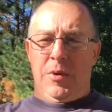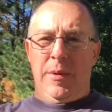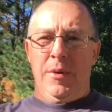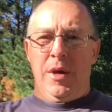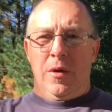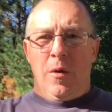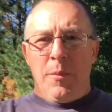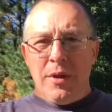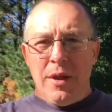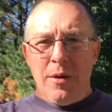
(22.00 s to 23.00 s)
Probably not going
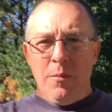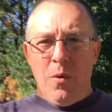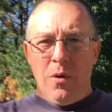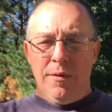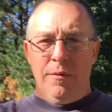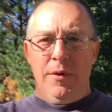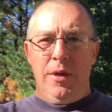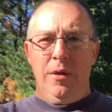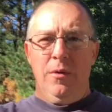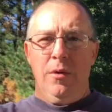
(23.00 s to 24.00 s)
to be that important of a
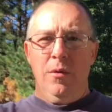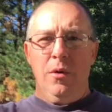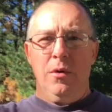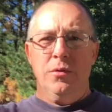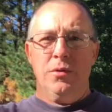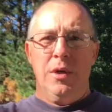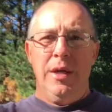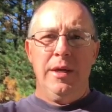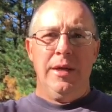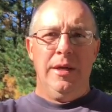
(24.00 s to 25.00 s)
video to you
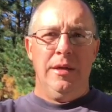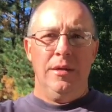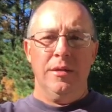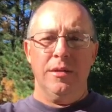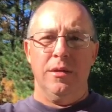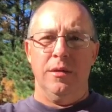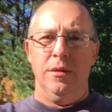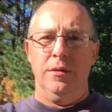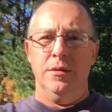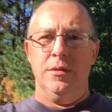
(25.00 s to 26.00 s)
ultralight guys,
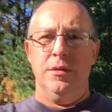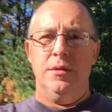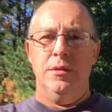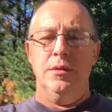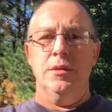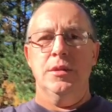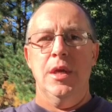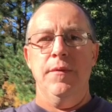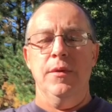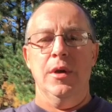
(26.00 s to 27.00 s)
because this is
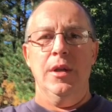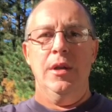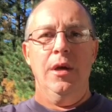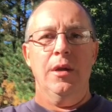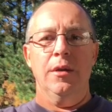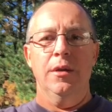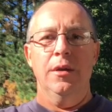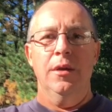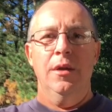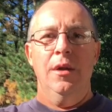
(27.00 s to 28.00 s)
definitely not
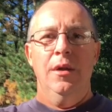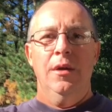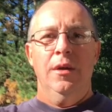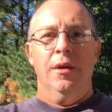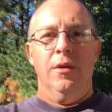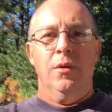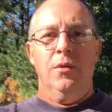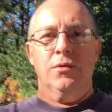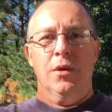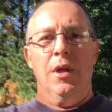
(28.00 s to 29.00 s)
an
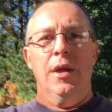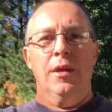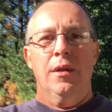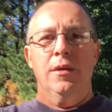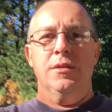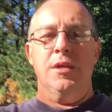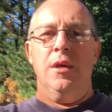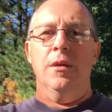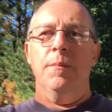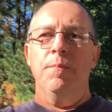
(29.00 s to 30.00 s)
ultralight gear
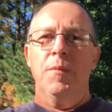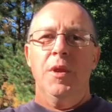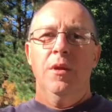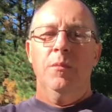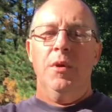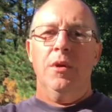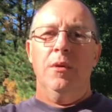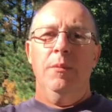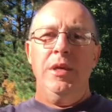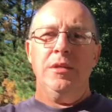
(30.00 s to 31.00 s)
setup.
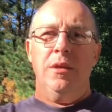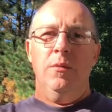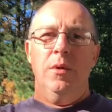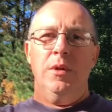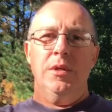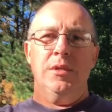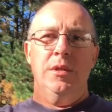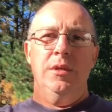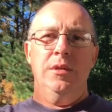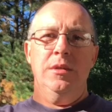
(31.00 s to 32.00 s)
But basically, what this
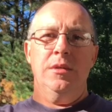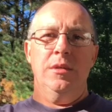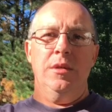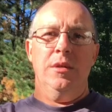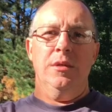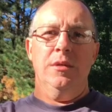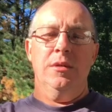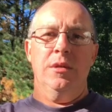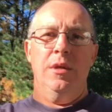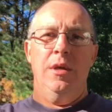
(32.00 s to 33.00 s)
is
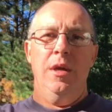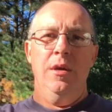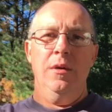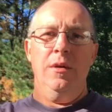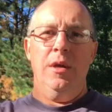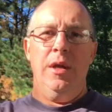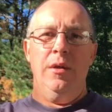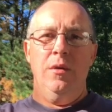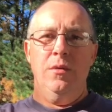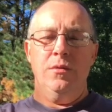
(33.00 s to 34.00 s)
gear that I
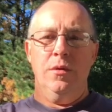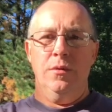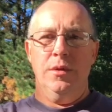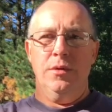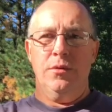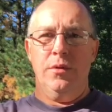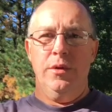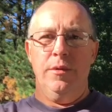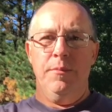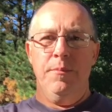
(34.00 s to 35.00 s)
used on this
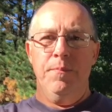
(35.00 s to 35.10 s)
trip